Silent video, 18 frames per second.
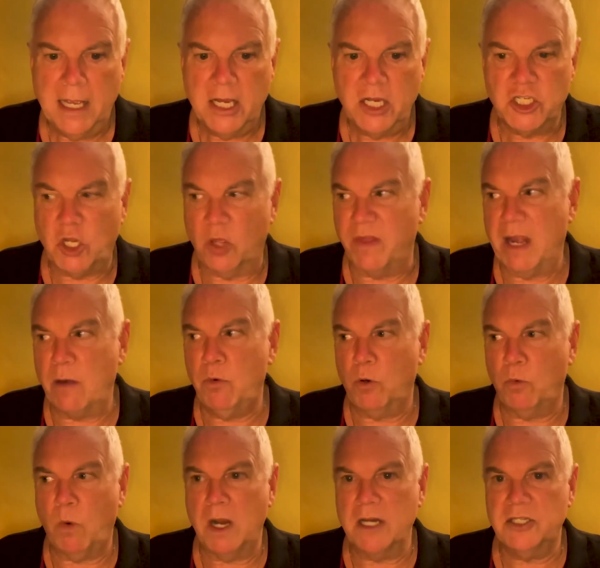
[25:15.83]
so they were
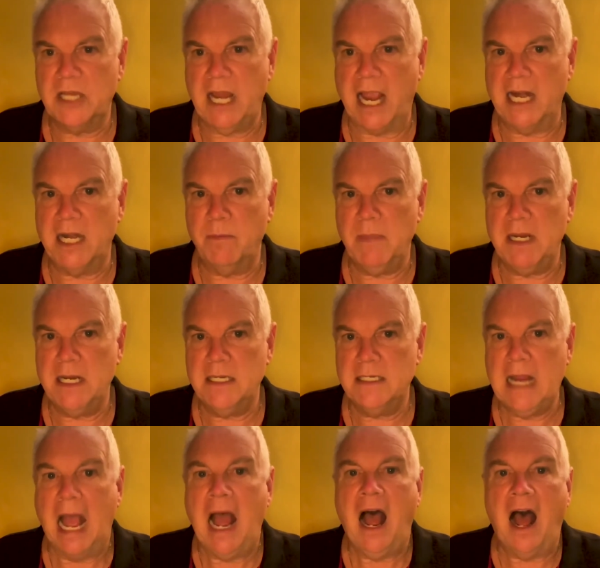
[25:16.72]
once
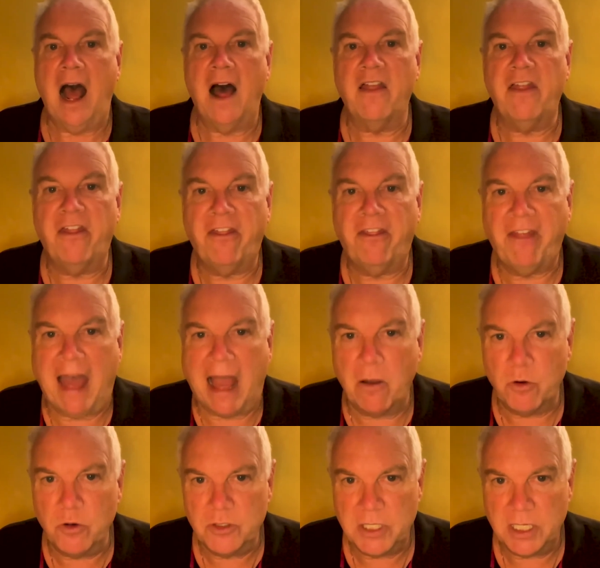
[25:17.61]
enemies
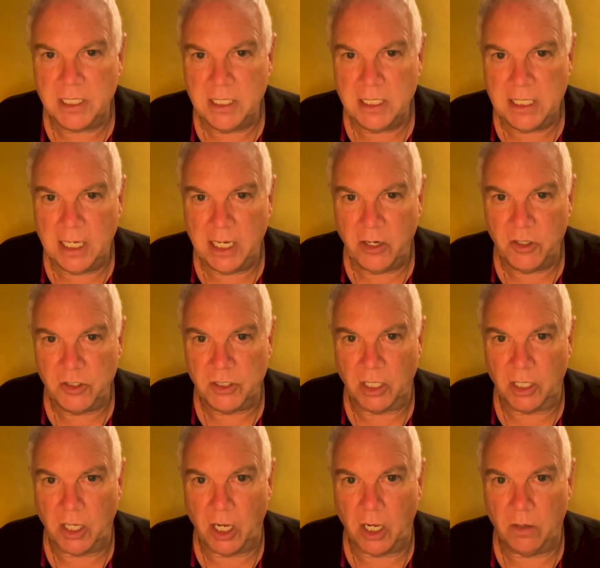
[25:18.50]
1,000 years
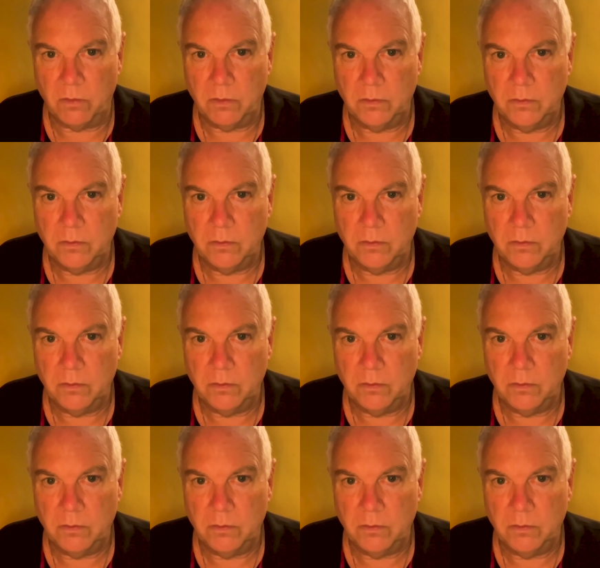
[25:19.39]
ago.